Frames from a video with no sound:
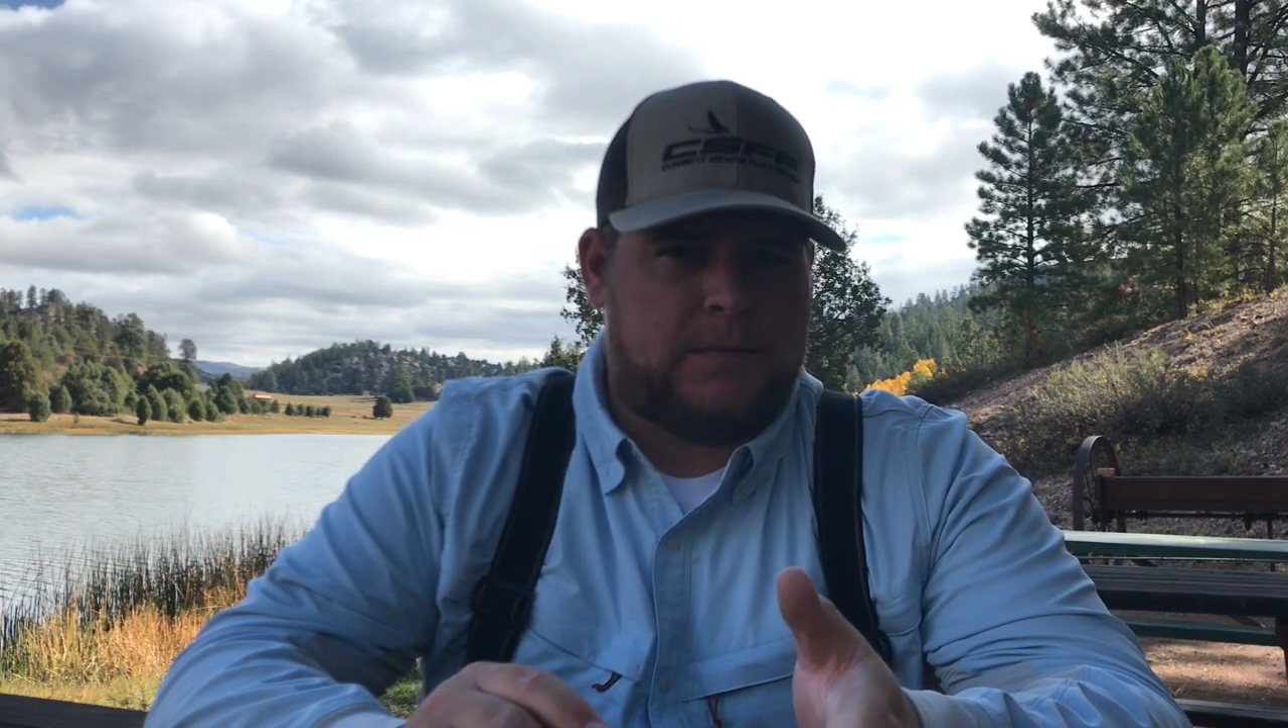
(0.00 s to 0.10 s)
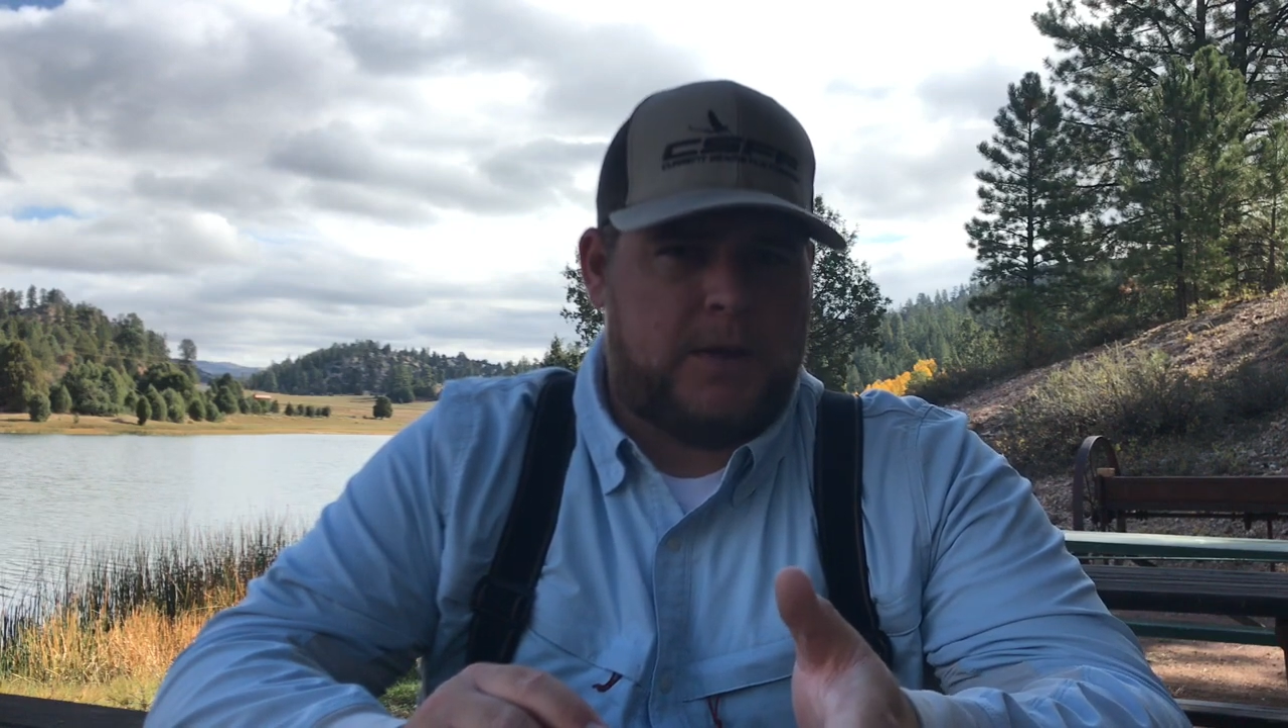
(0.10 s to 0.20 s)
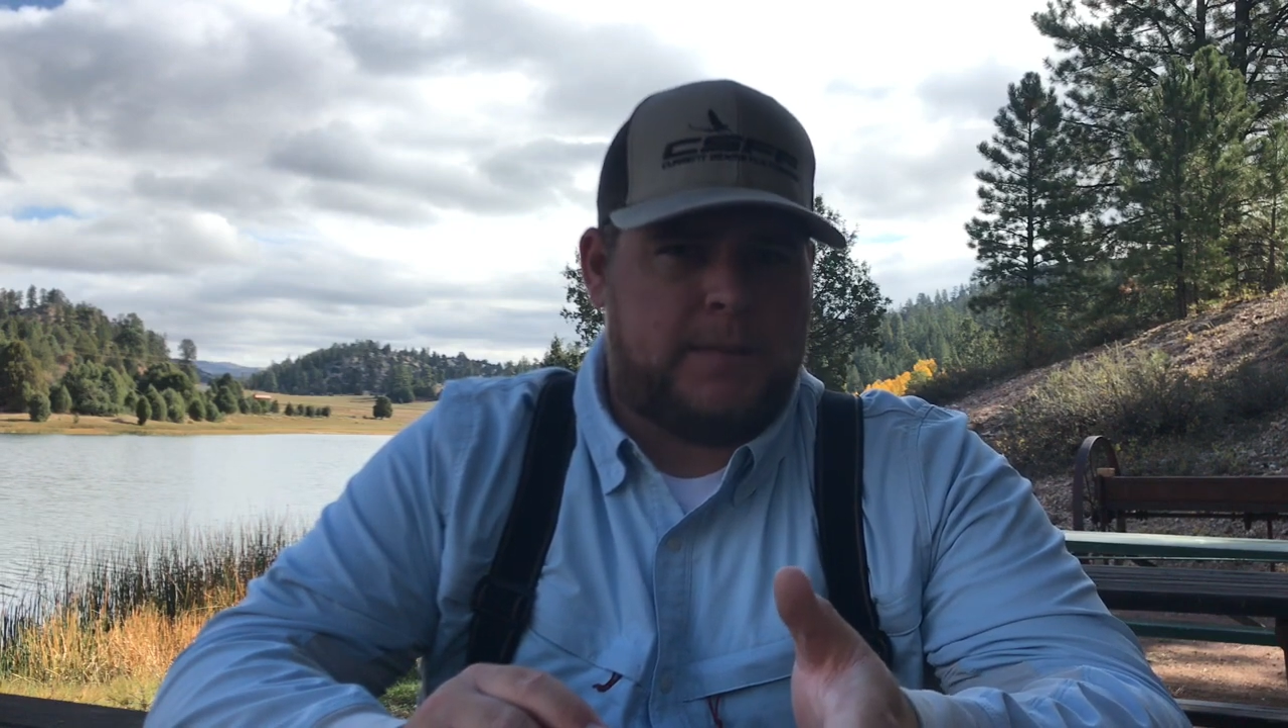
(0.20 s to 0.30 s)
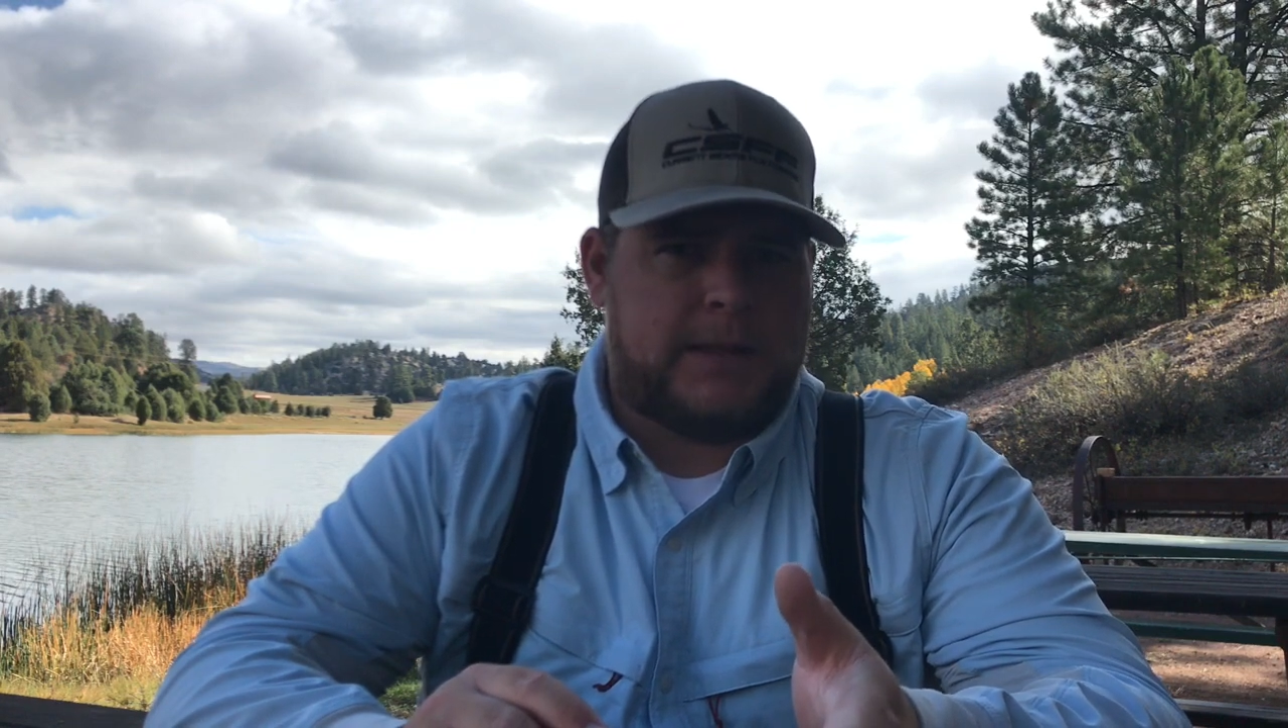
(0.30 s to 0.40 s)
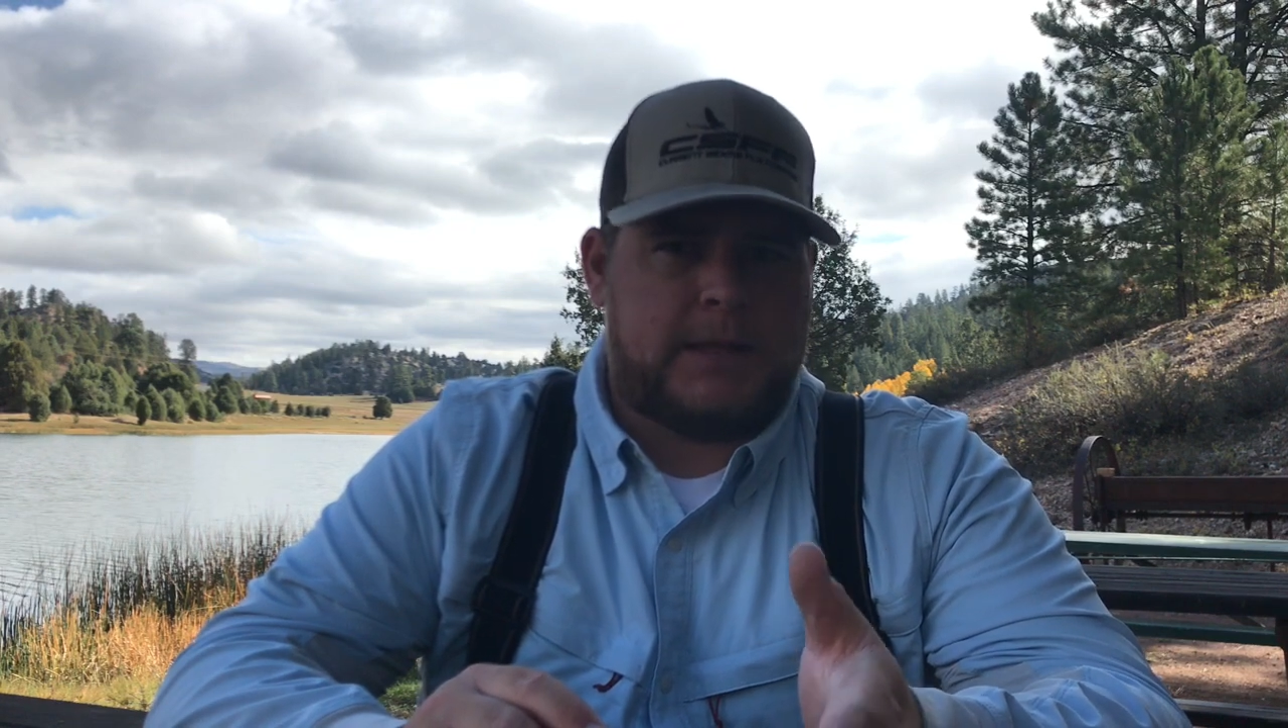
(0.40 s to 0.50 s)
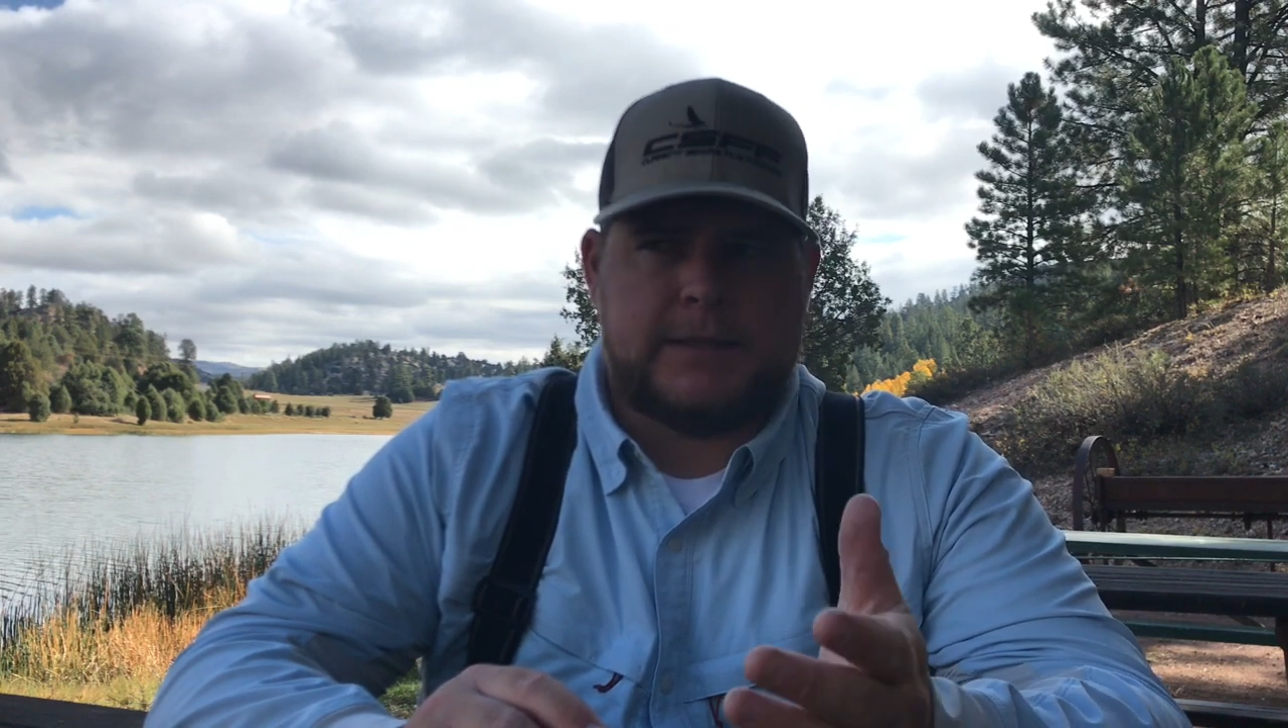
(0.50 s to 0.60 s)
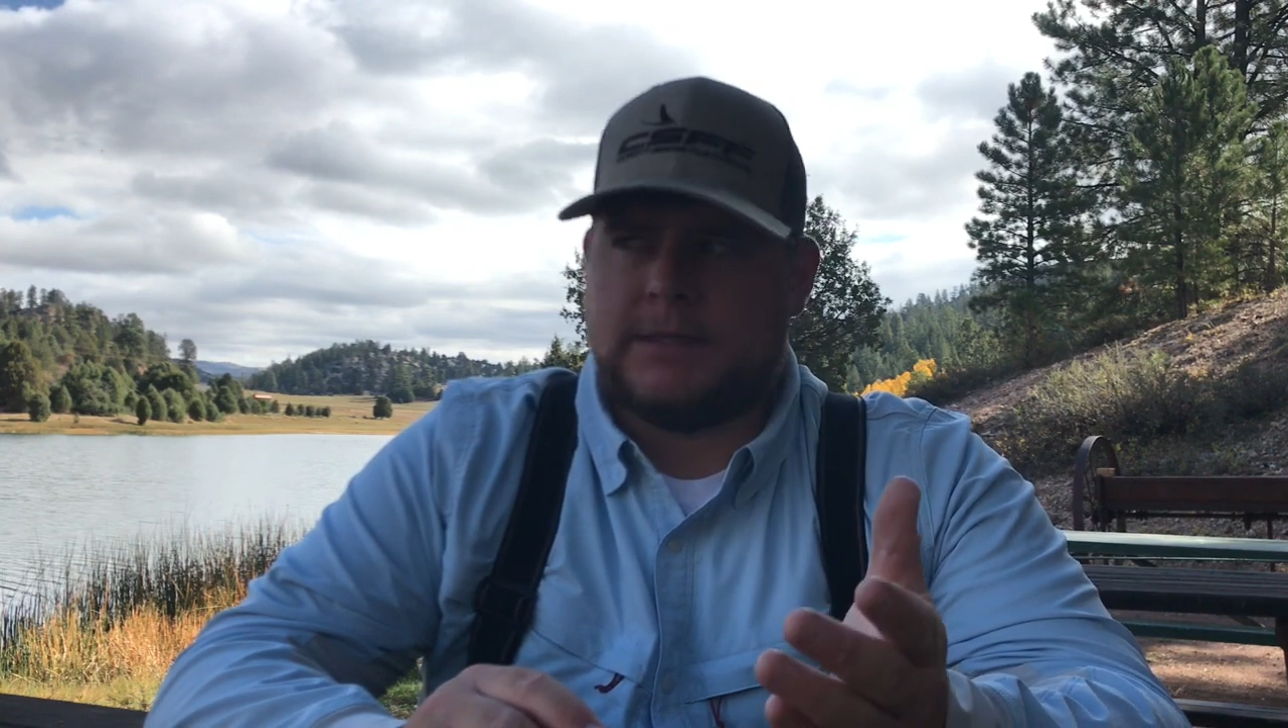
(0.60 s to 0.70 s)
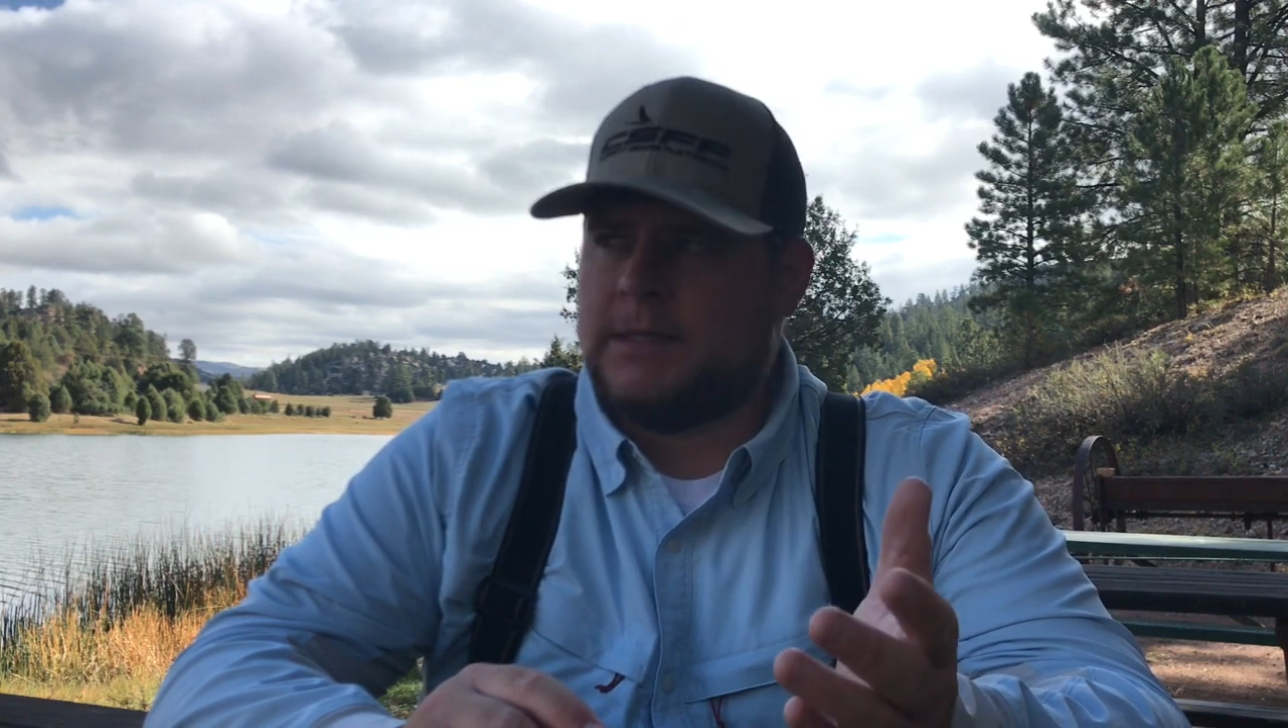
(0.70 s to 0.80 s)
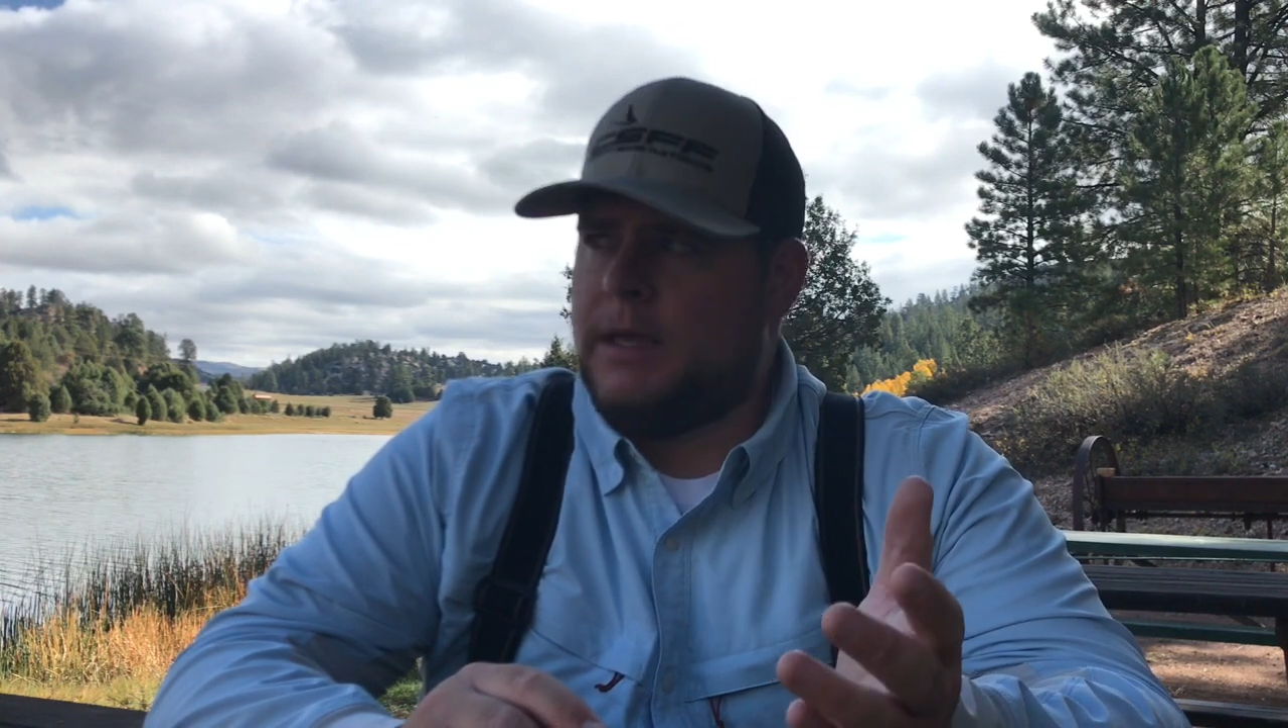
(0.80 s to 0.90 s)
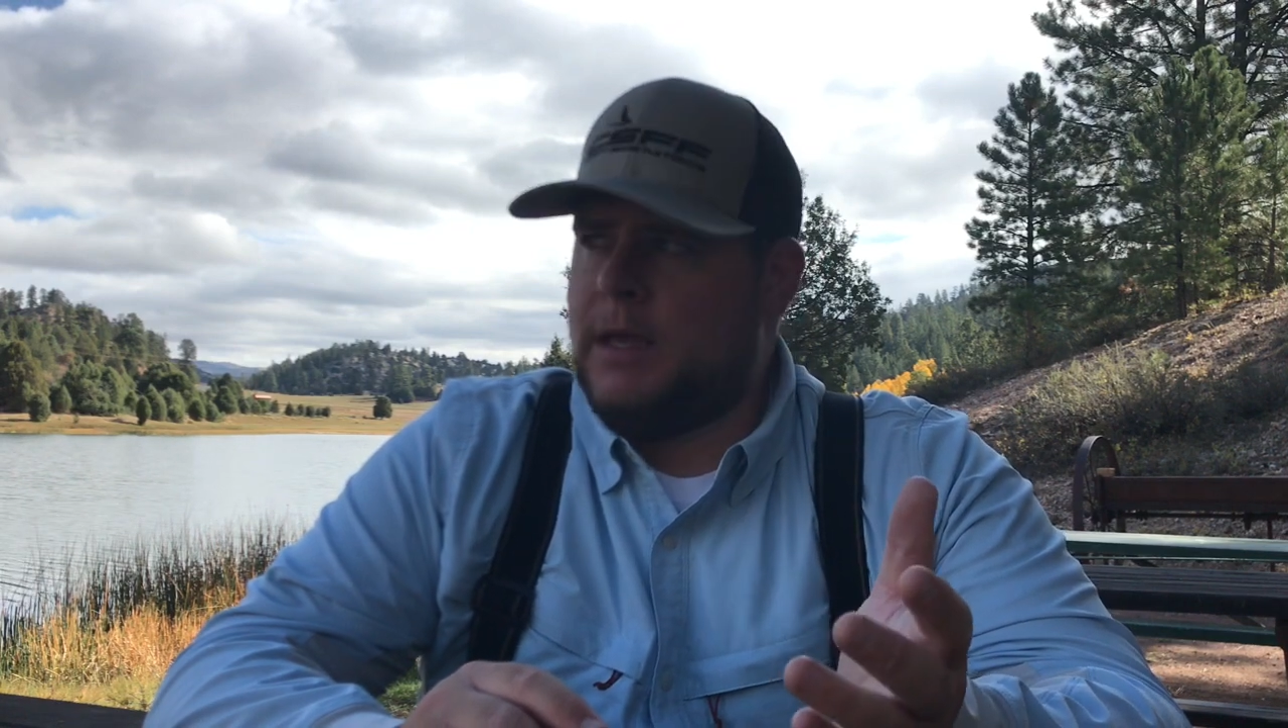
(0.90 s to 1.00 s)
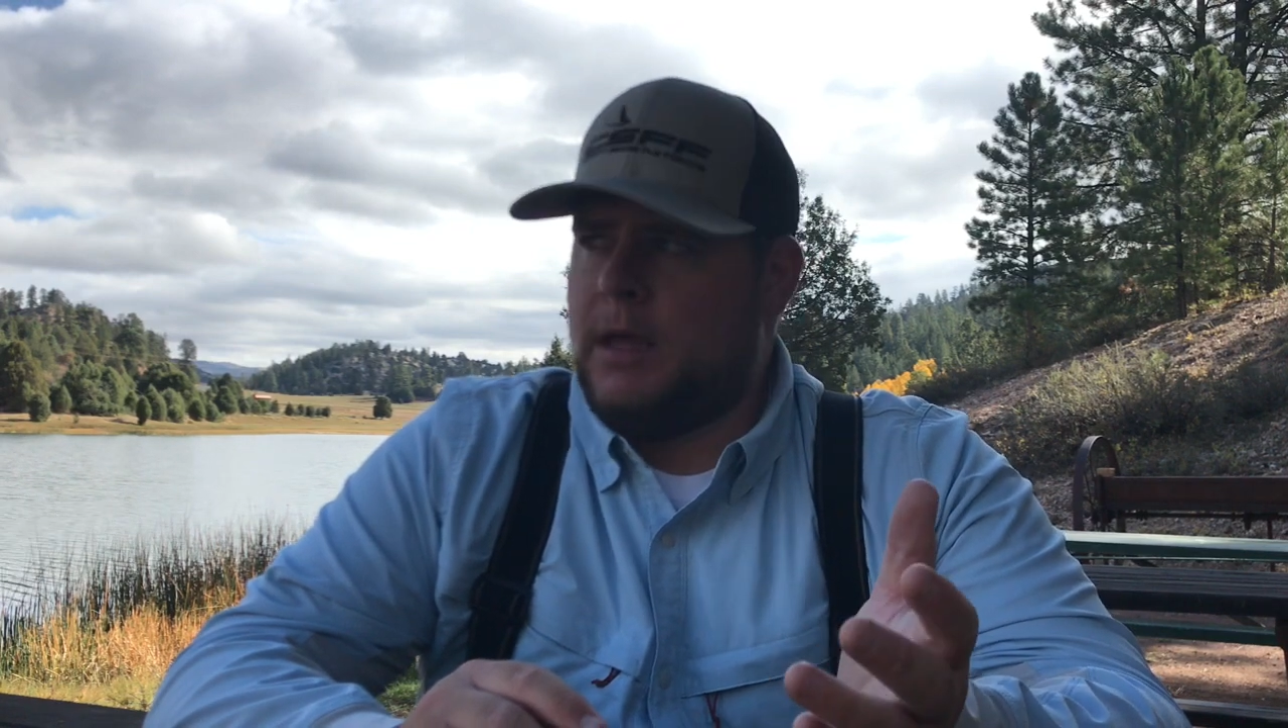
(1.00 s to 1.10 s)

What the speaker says: filming this.